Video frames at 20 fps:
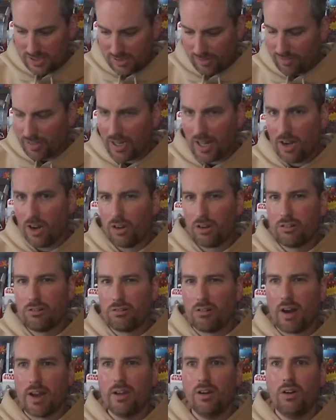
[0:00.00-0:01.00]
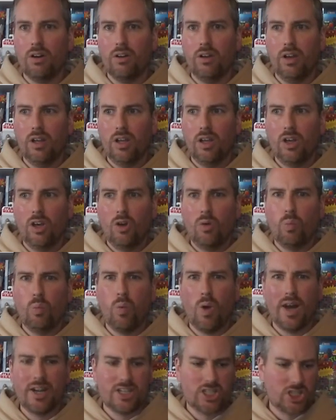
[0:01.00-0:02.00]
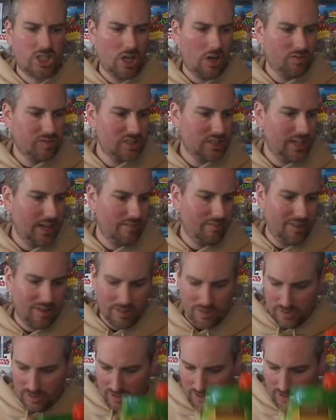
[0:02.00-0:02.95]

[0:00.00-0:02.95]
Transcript: because I think they look great on one shelf together.